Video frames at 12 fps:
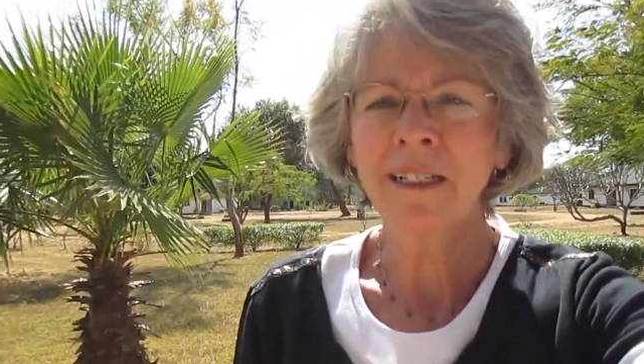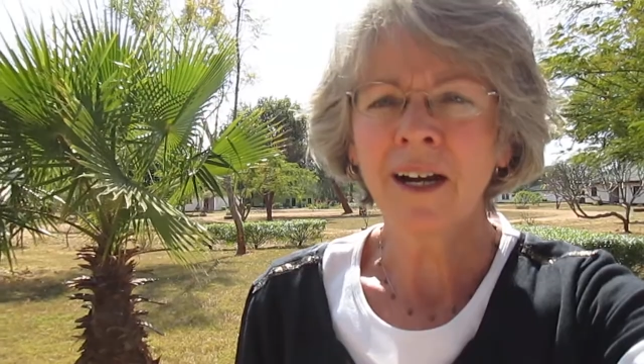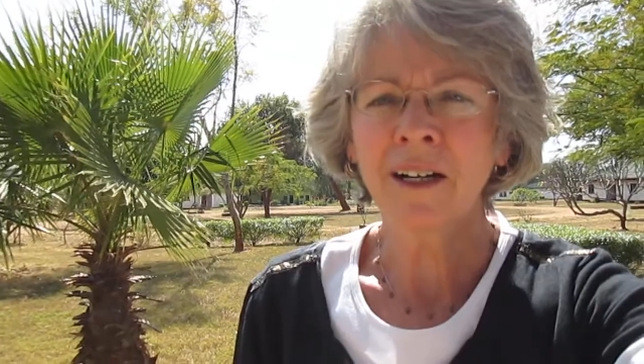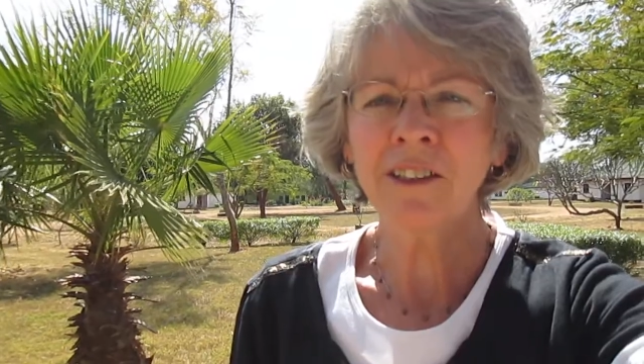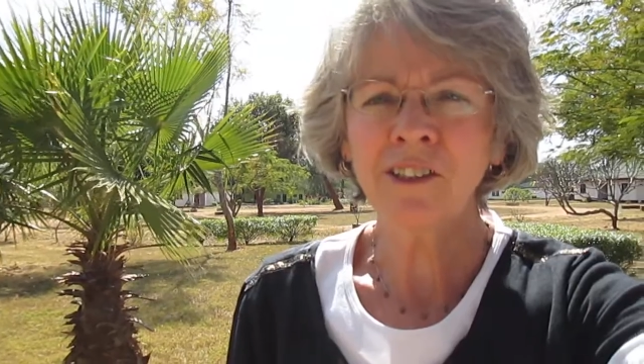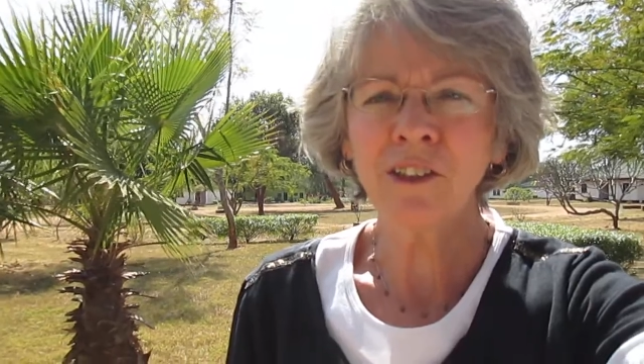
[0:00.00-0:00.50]

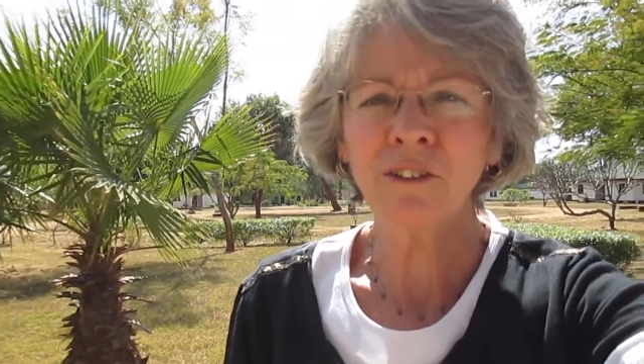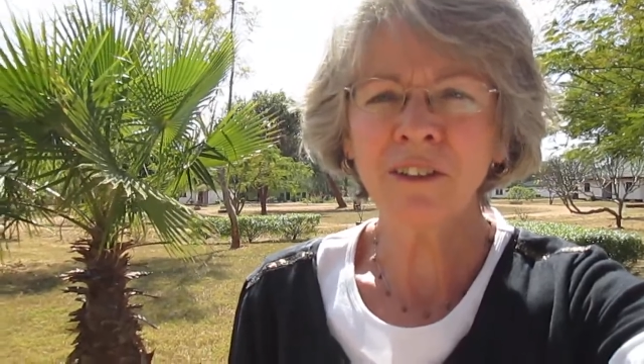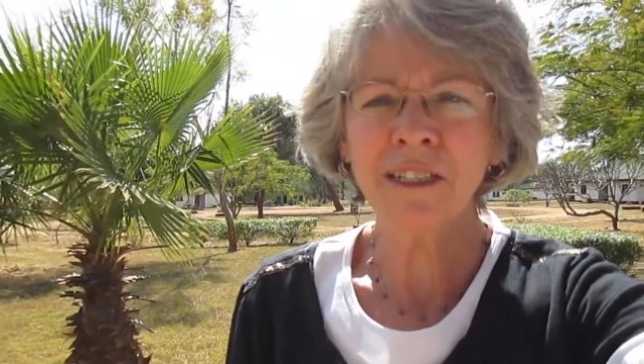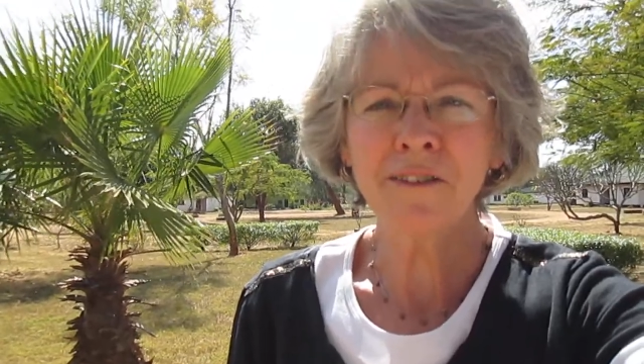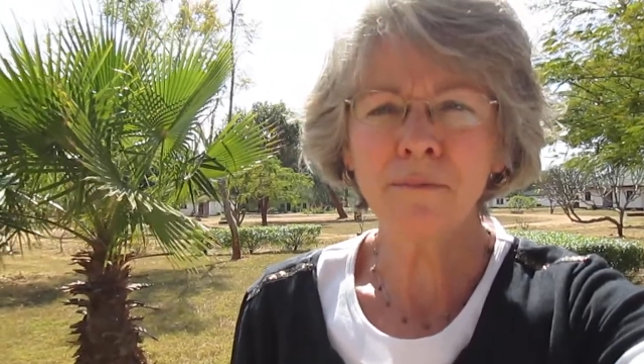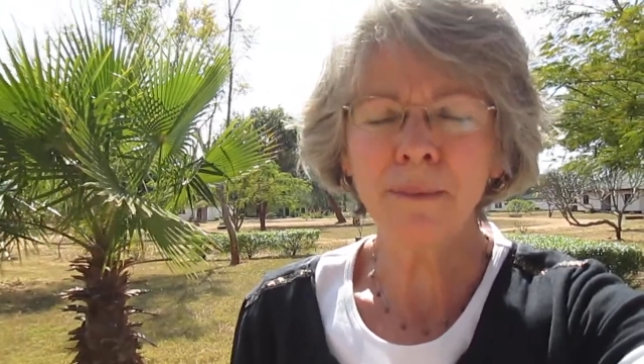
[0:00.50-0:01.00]
Our children
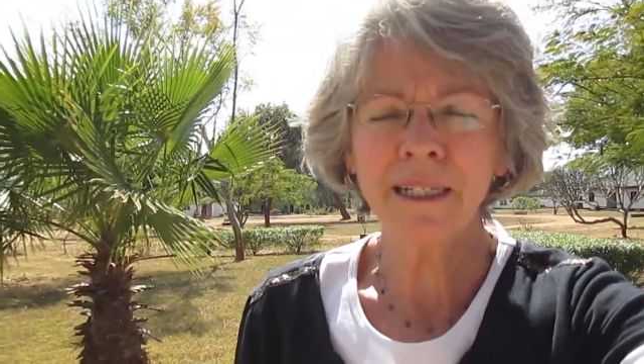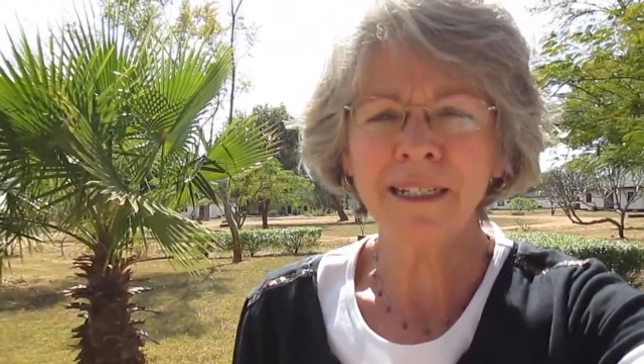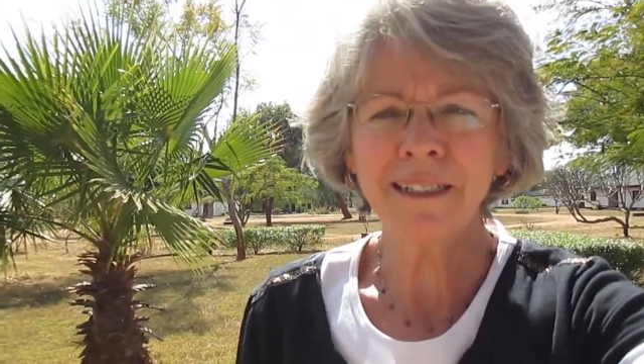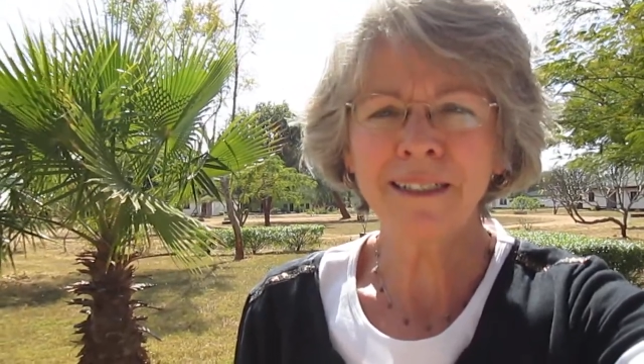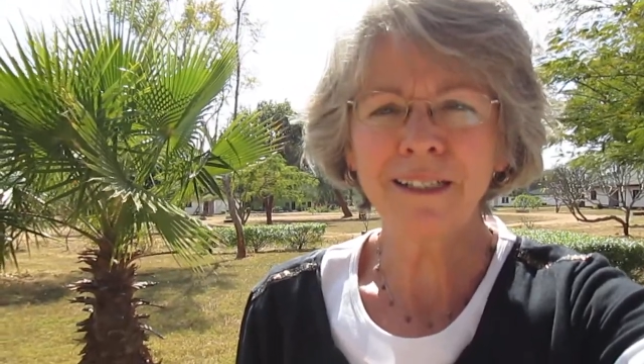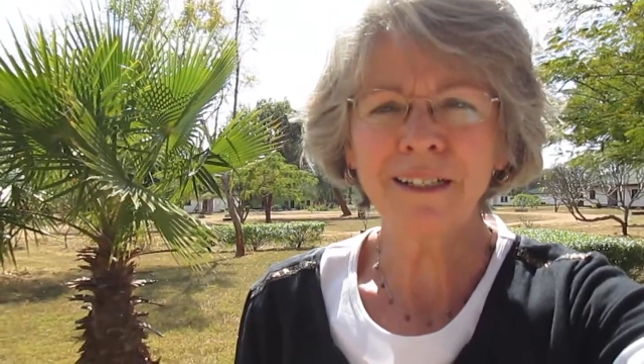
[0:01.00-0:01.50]
have
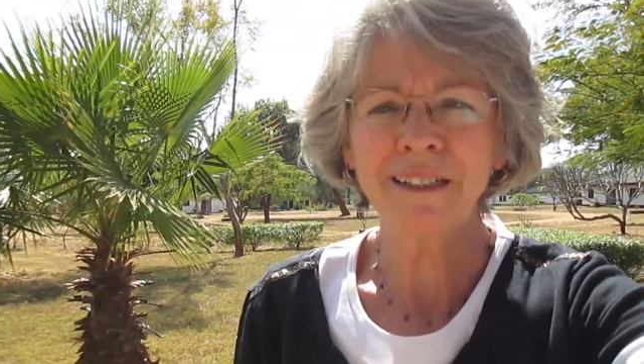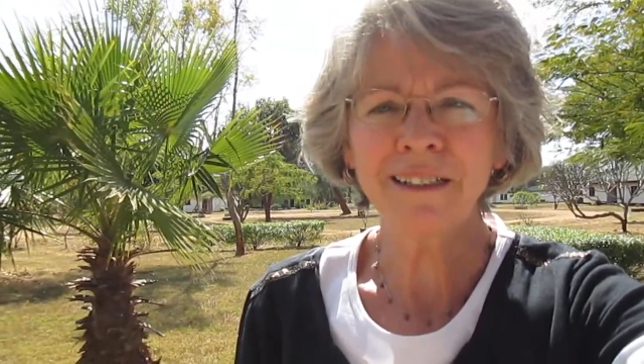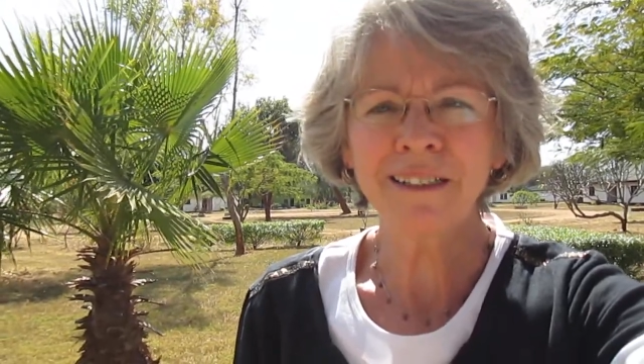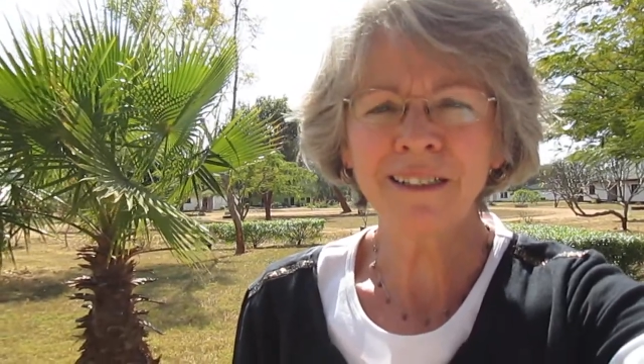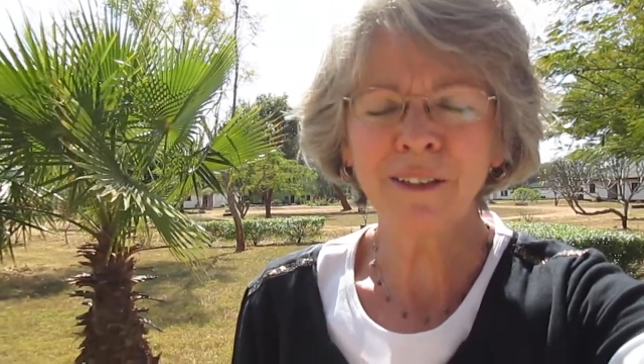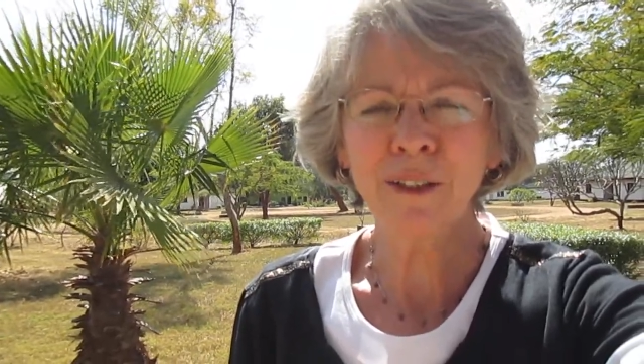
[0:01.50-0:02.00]
been
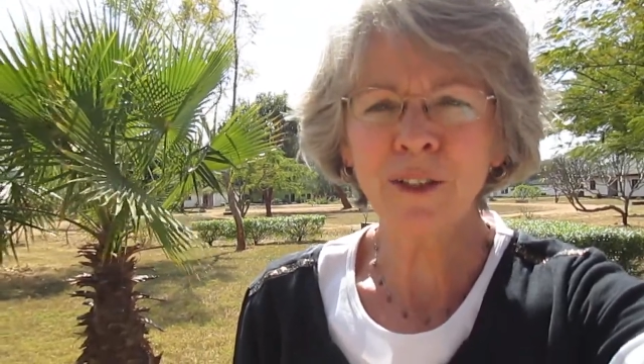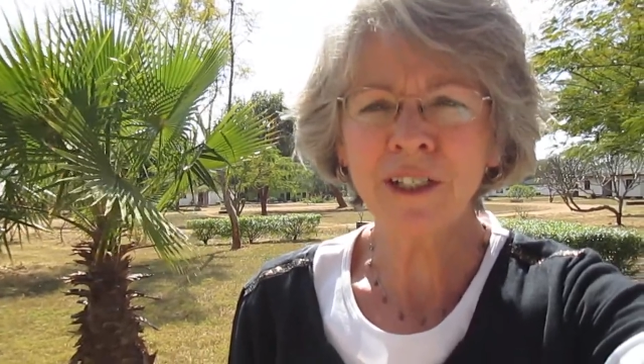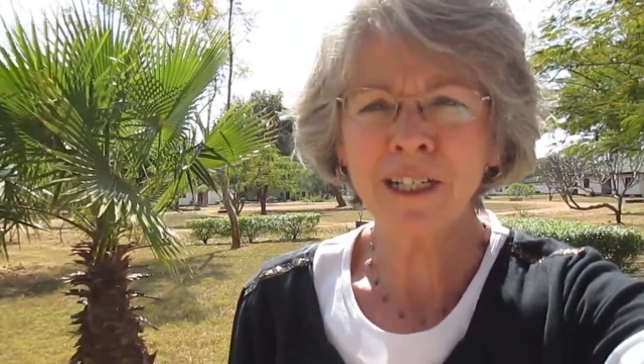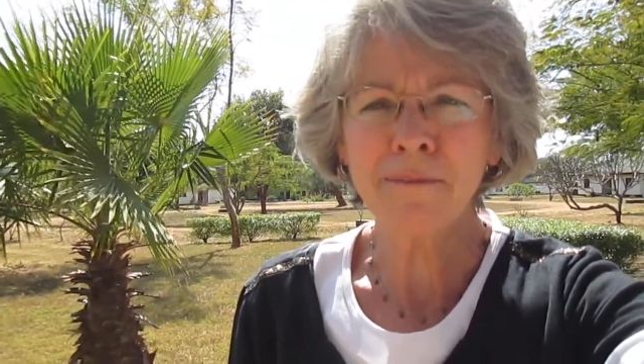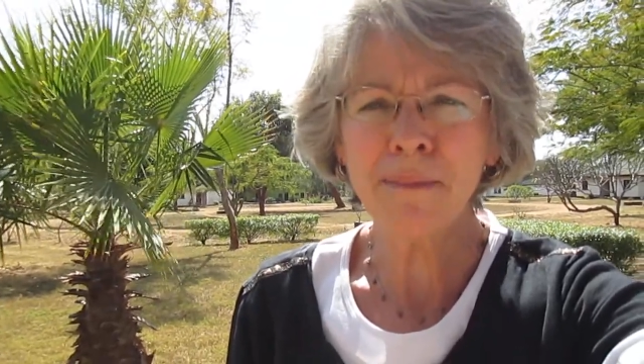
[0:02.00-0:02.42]
learning